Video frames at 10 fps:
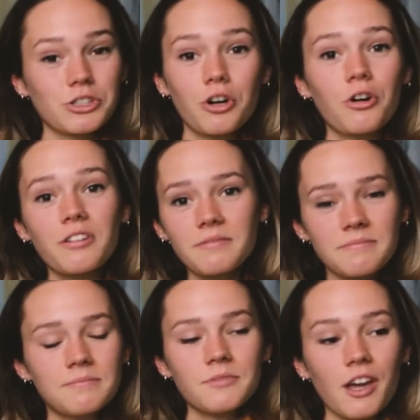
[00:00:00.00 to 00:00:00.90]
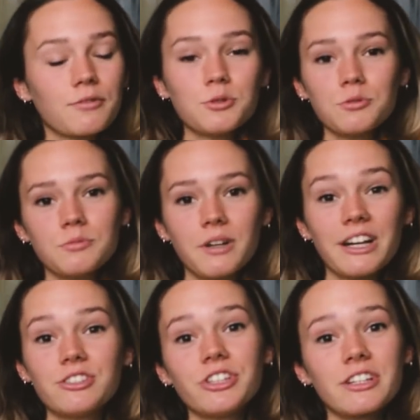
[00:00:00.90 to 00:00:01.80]
gone. You have to
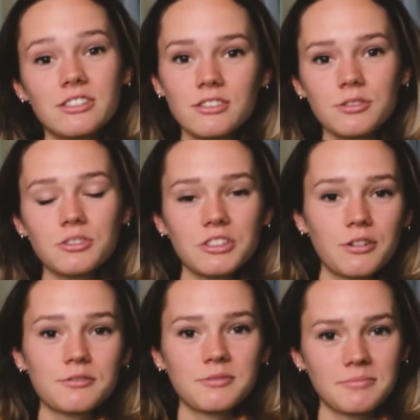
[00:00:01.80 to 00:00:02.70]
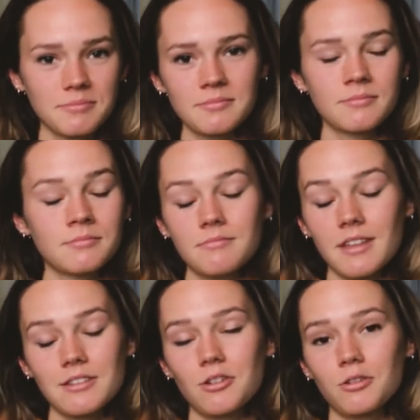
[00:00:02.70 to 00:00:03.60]
adjust yourself.
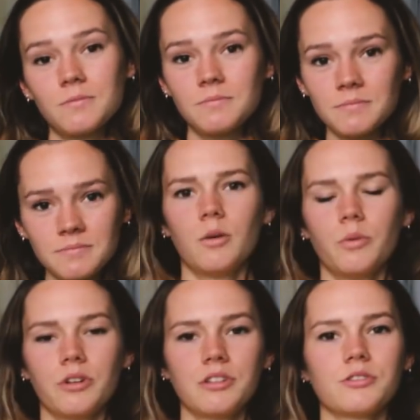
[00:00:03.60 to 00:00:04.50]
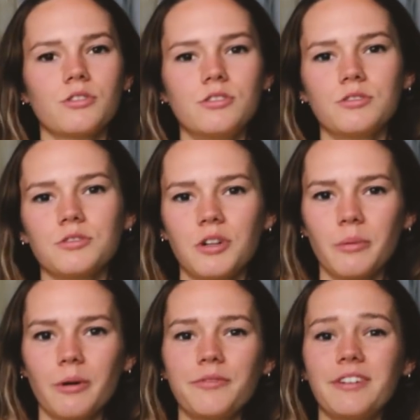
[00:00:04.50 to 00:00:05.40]
That's all. What is also good
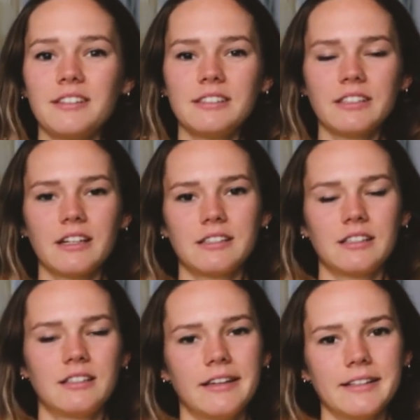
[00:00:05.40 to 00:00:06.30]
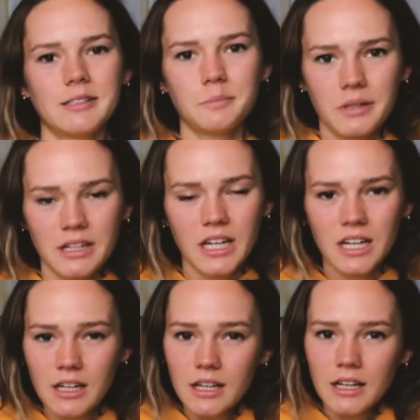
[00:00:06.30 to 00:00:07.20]
about Valencia is that they
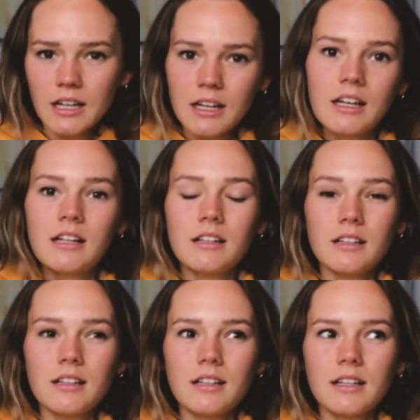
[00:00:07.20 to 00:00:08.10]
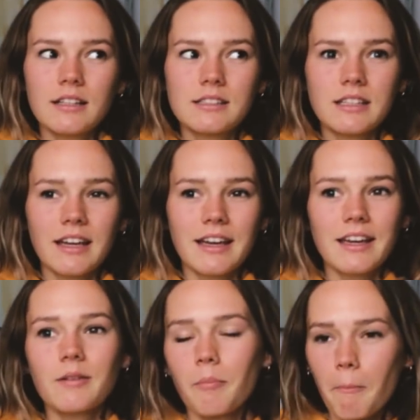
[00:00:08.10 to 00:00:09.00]
speak, let's
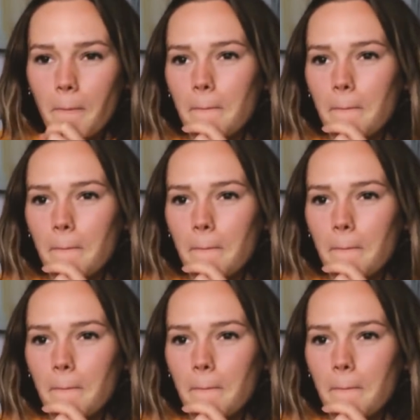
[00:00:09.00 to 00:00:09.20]
say,